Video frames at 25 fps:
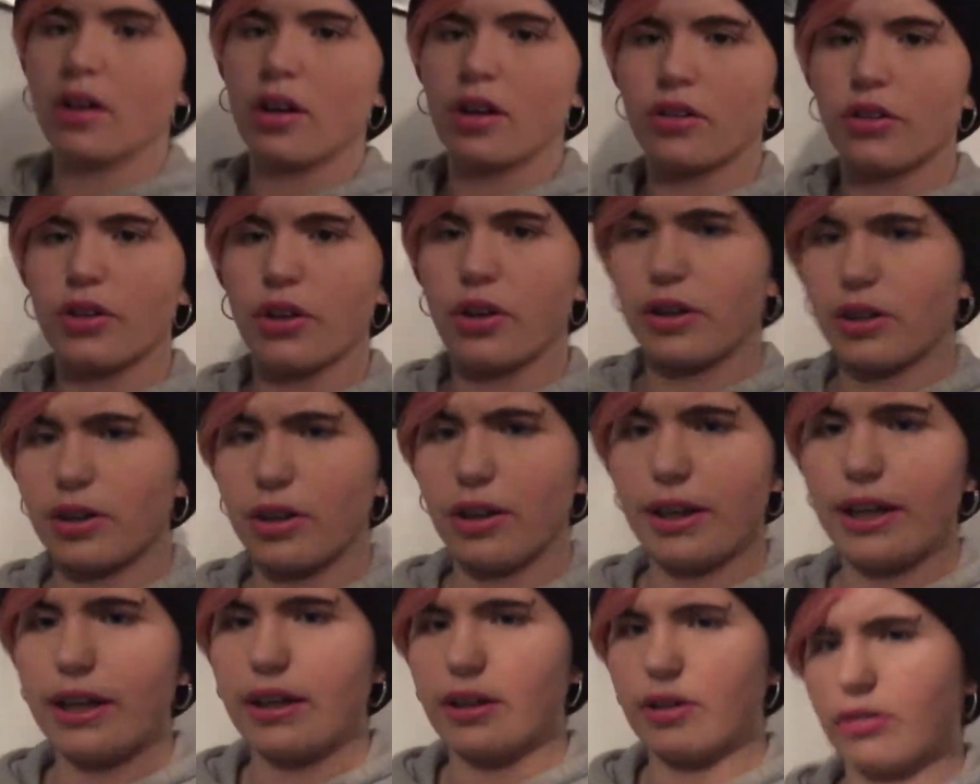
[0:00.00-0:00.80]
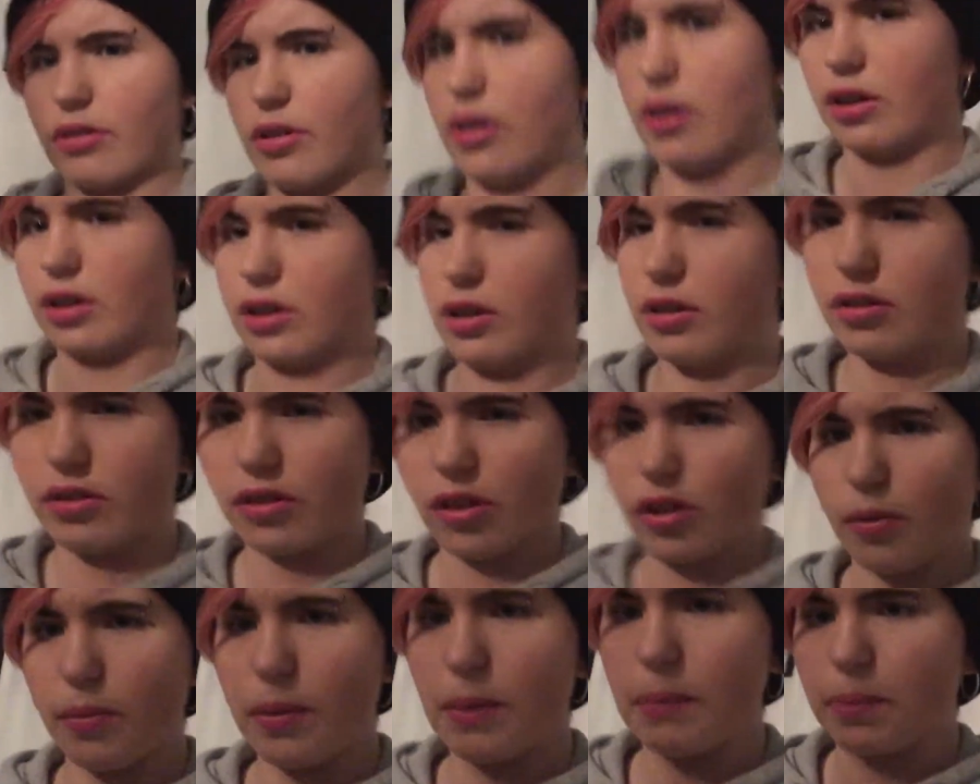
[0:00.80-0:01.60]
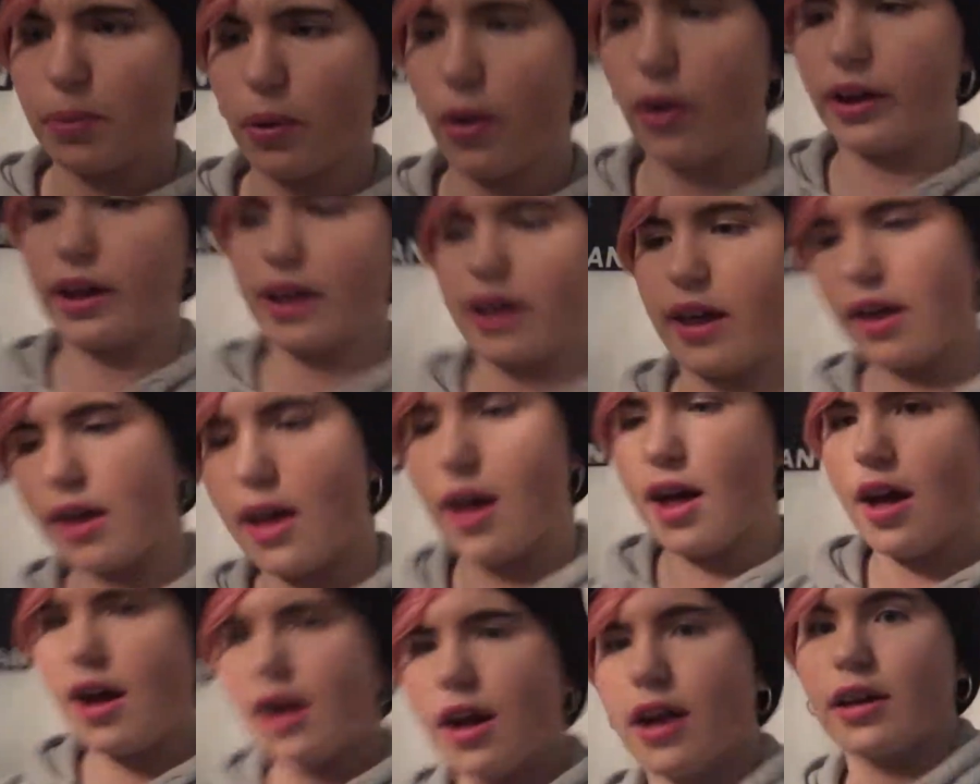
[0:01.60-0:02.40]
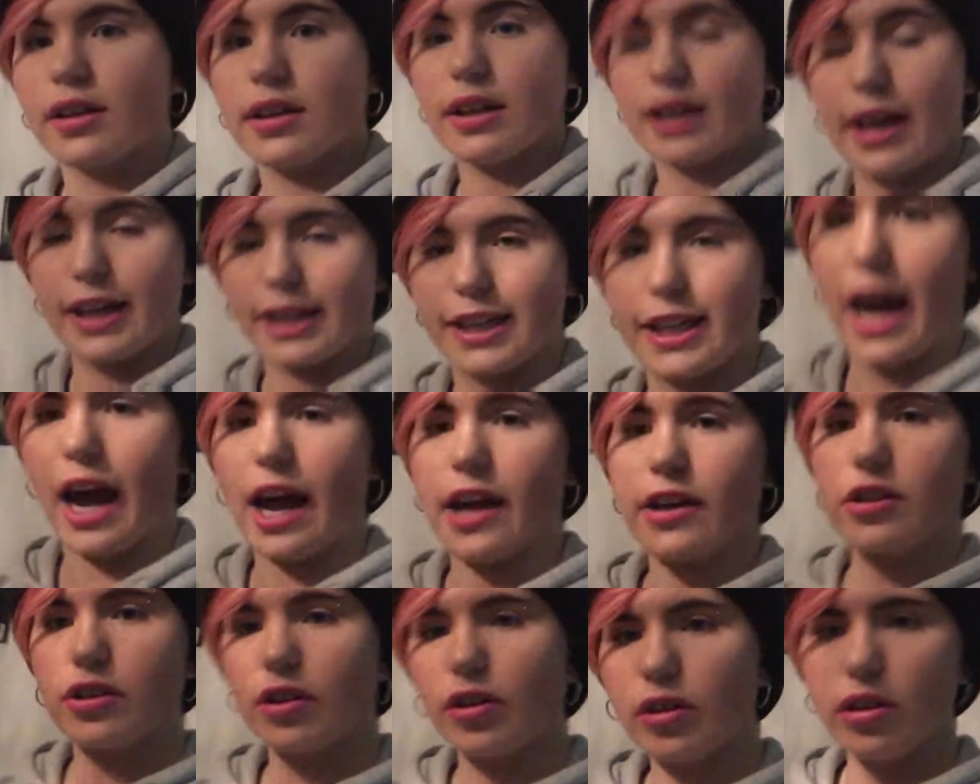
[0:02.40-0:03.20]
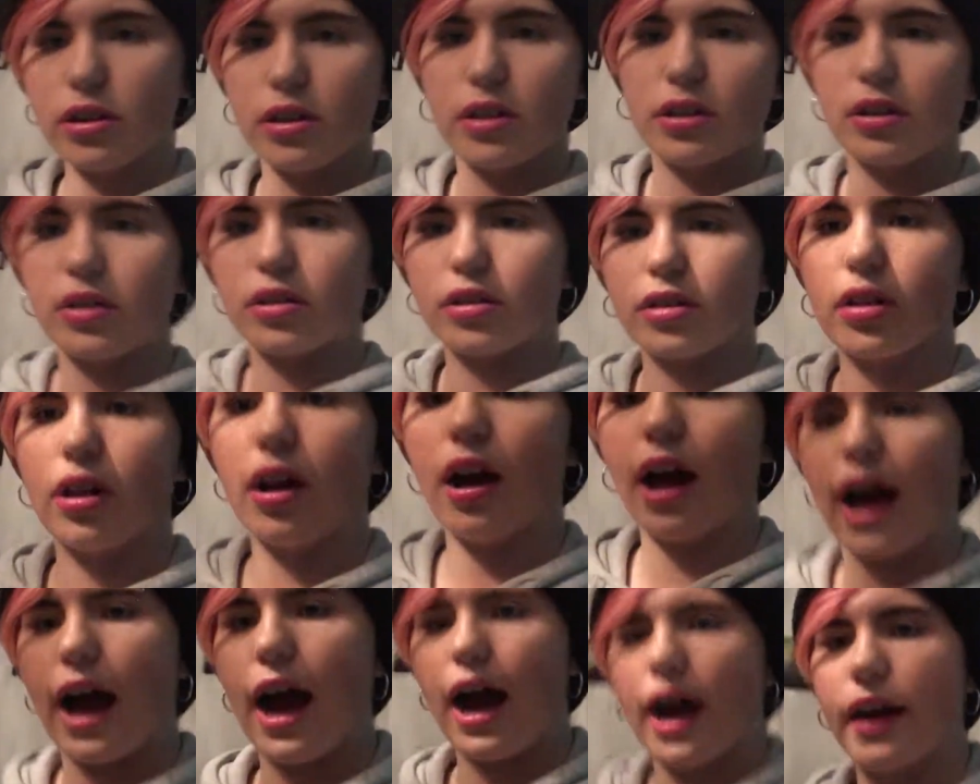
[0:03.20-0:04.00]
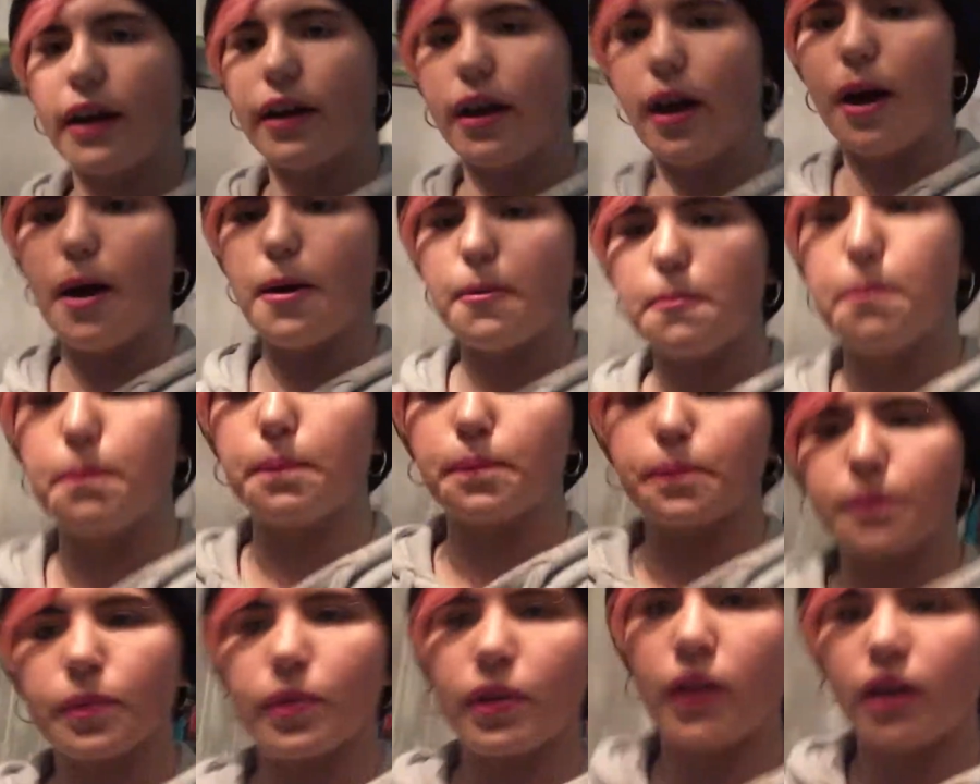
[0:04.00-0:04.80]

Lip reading: the cleaner, some employee, lit a candle, and